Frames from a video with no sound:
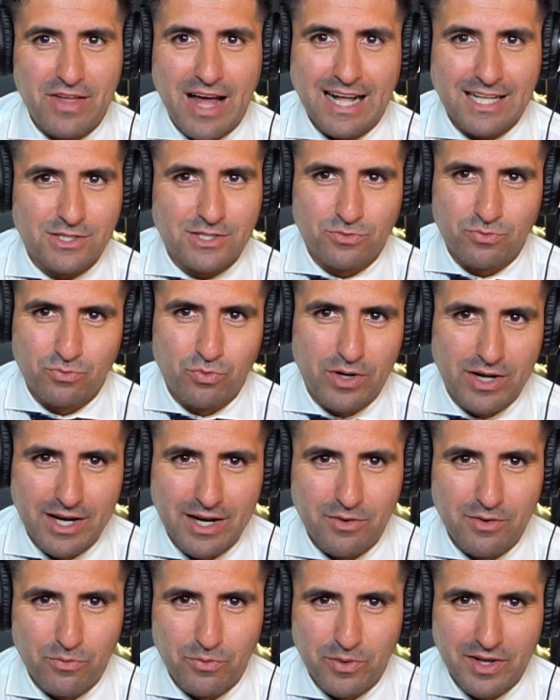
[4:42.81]
that's when
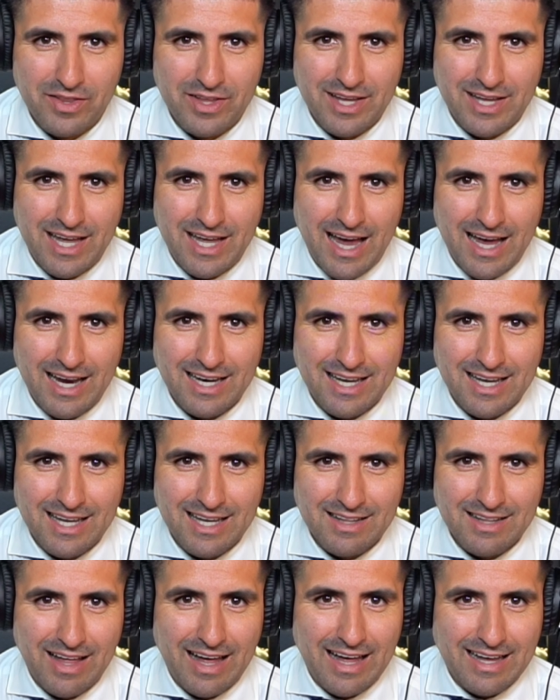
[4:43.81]
it really can
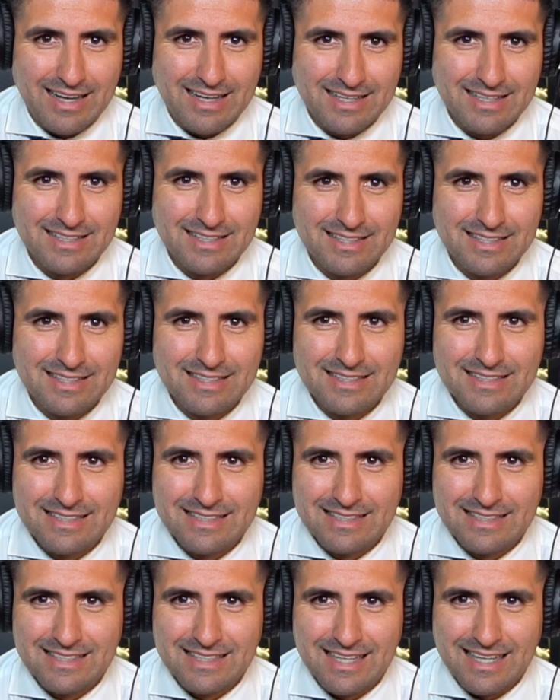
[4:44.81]
get like
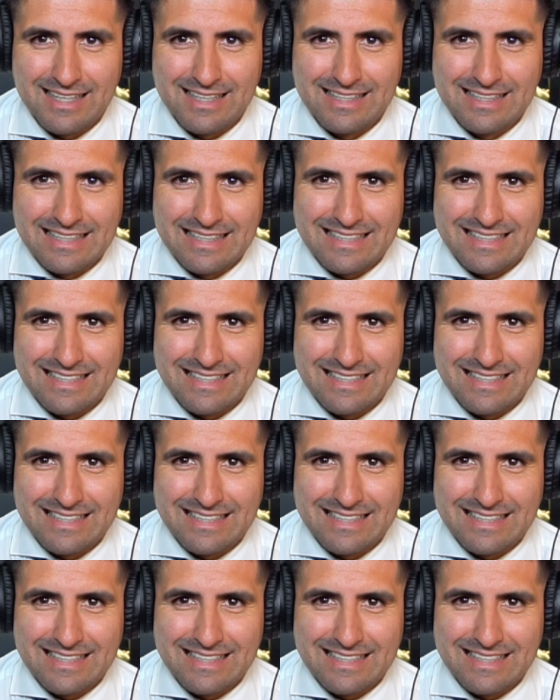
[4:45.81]
ugh.